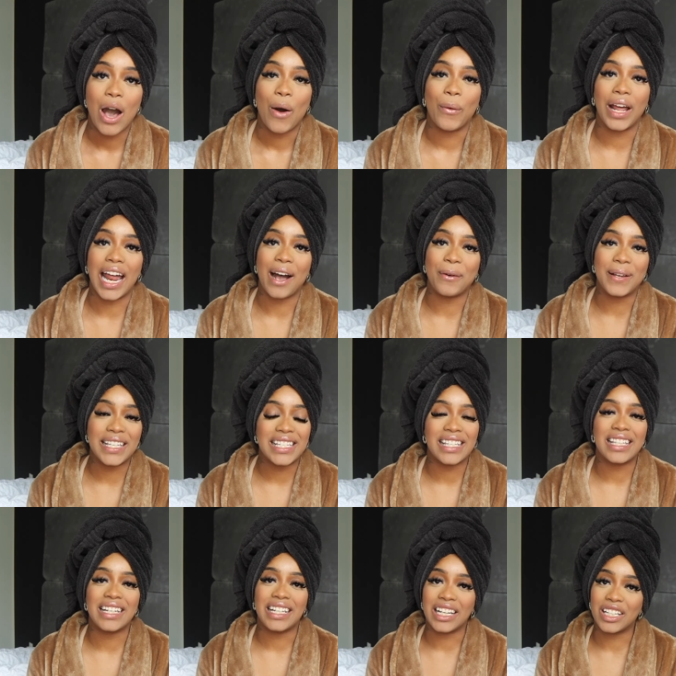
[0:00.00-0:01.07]
When I went to
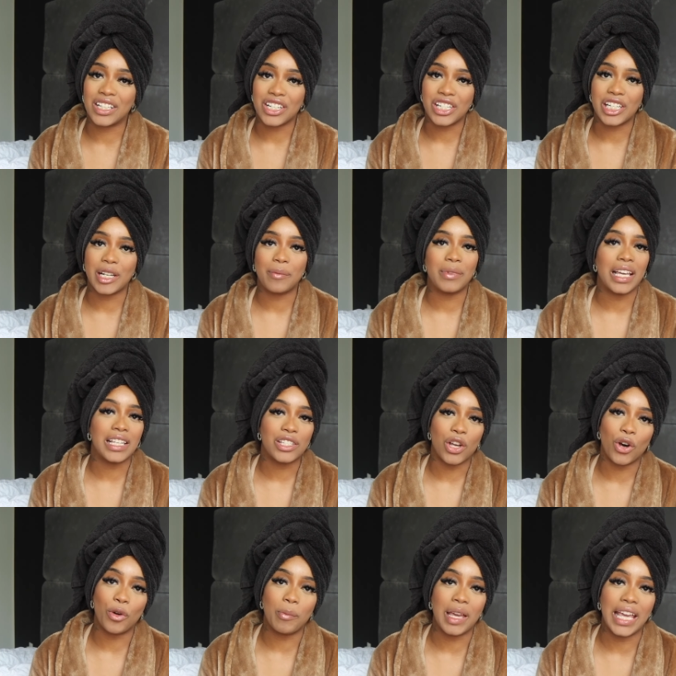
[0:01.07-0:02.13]
the dealership, they
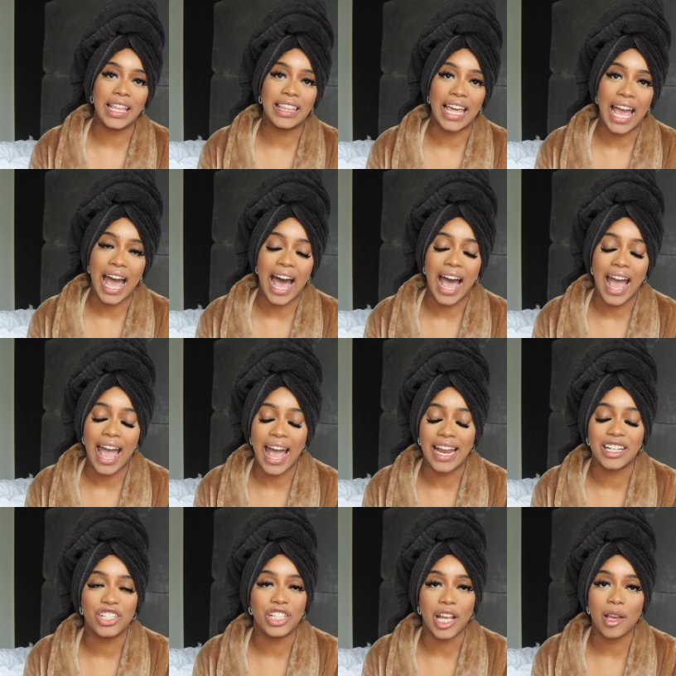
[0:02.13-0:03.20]
told me that I
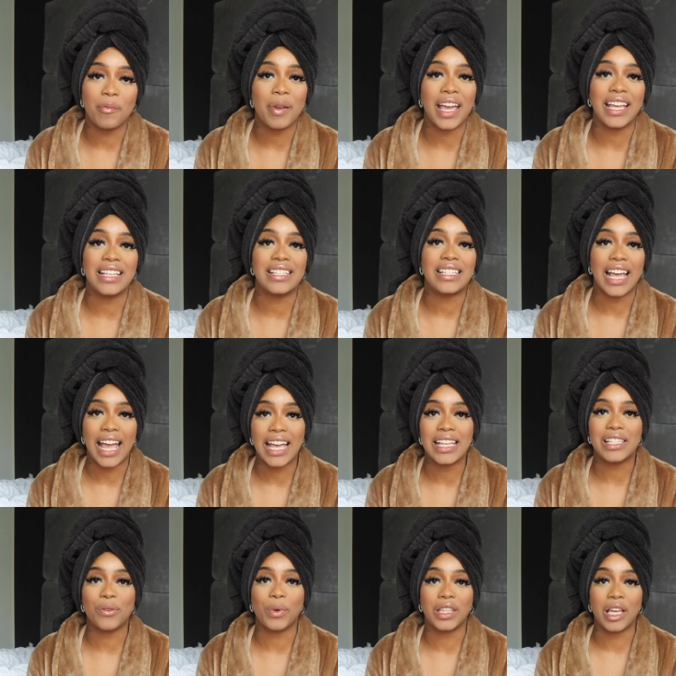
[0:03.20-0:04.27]
had champagne
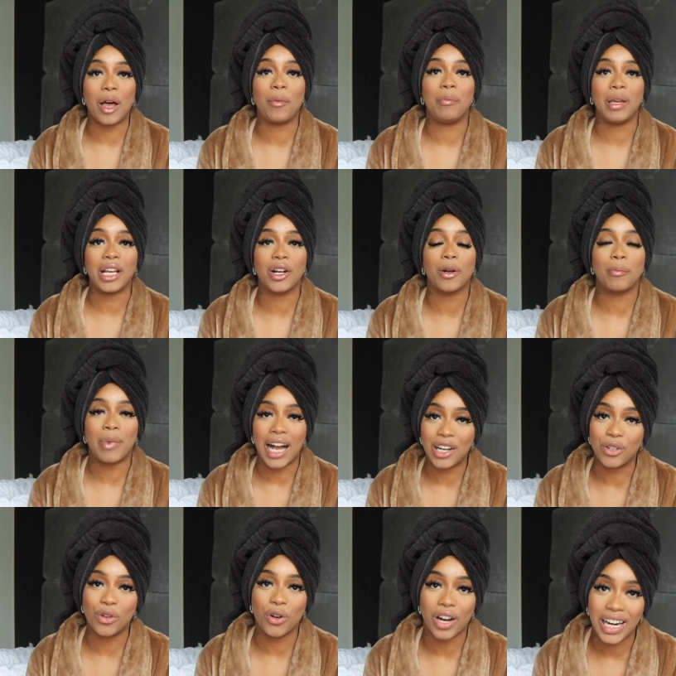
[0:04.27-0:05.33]
taste with a beer
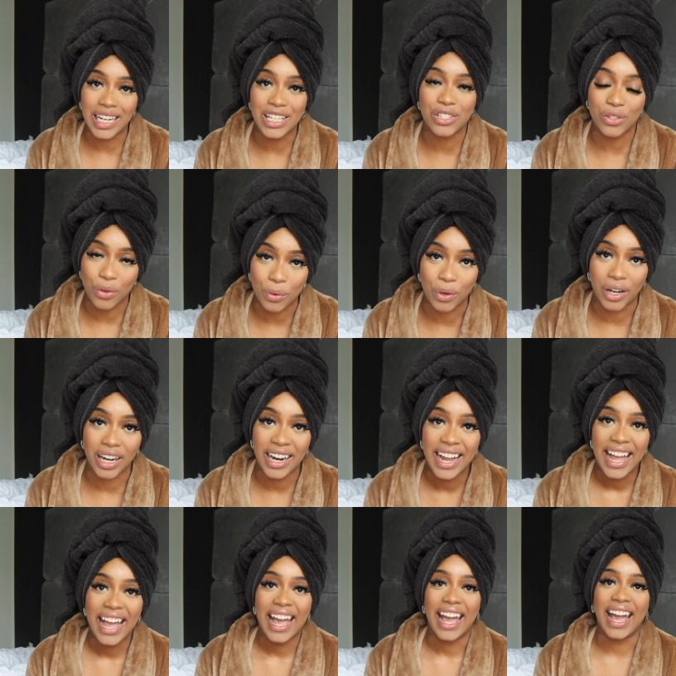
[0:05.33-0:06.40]
bottle credit score.
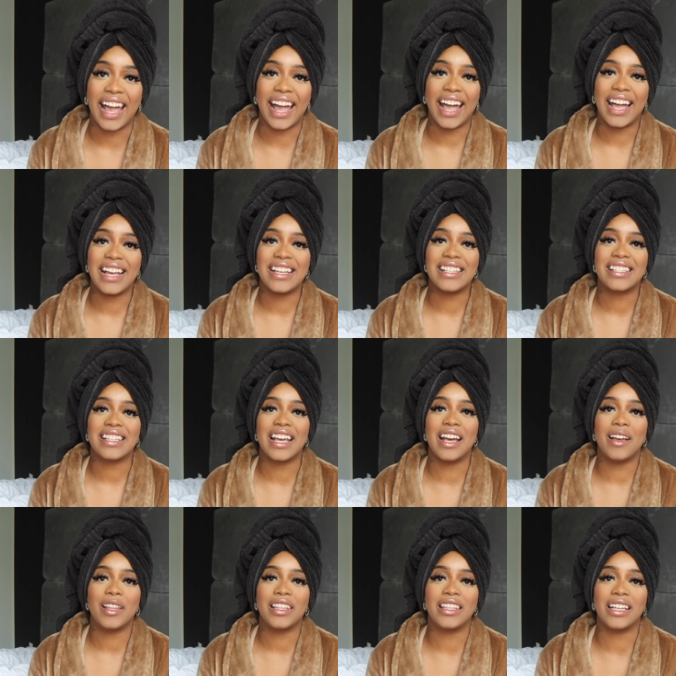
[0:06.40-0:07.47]
And
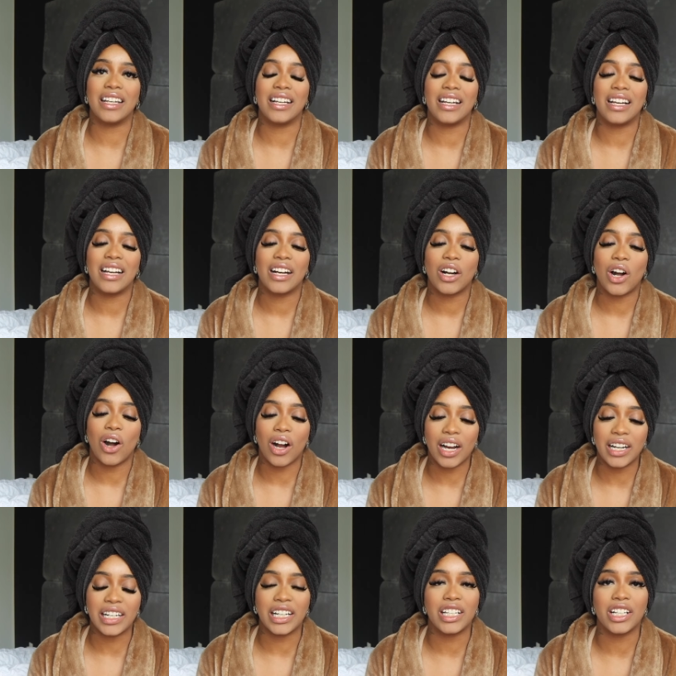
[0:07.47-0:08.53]
the car
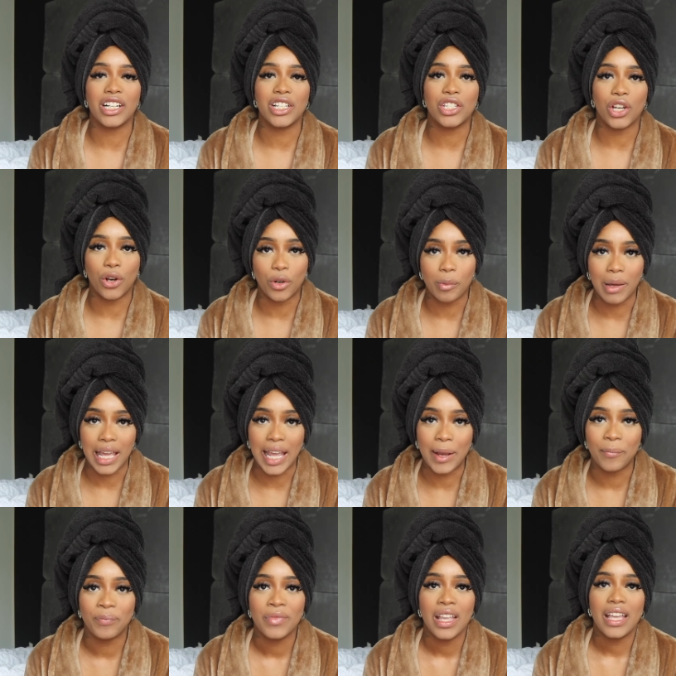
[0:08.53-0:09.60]
dealer told
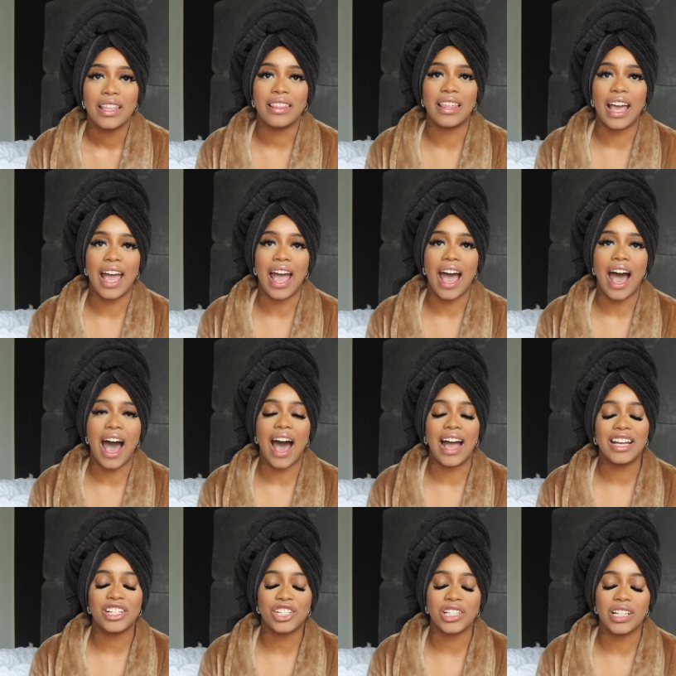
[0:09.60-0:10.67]
me that
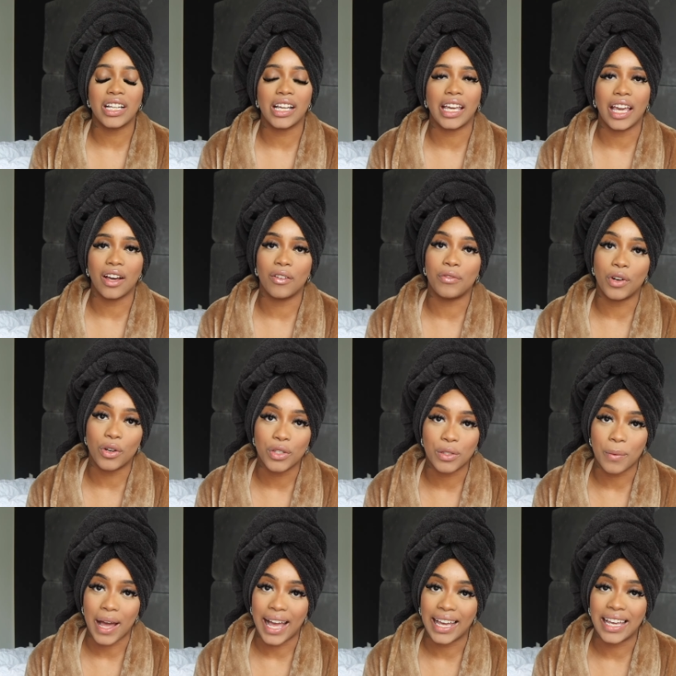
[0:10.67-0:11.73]
I should get a
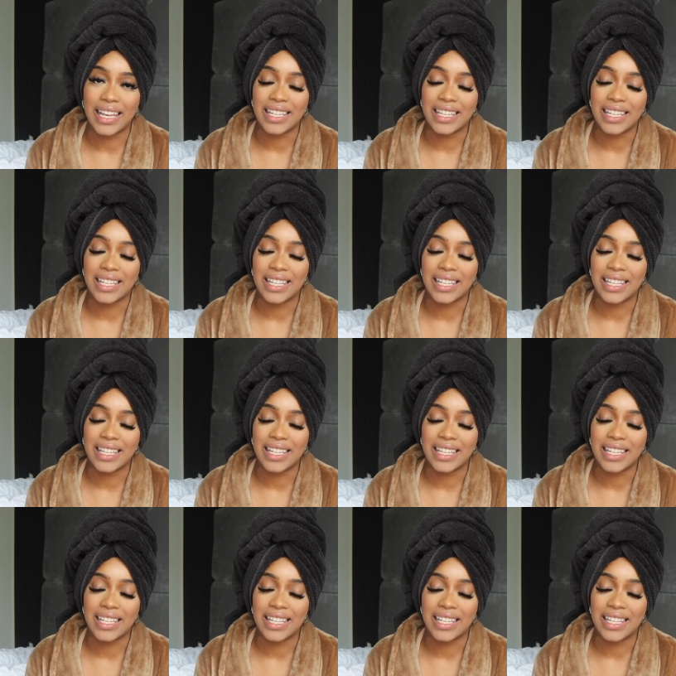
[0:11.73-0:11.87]
Volkswagen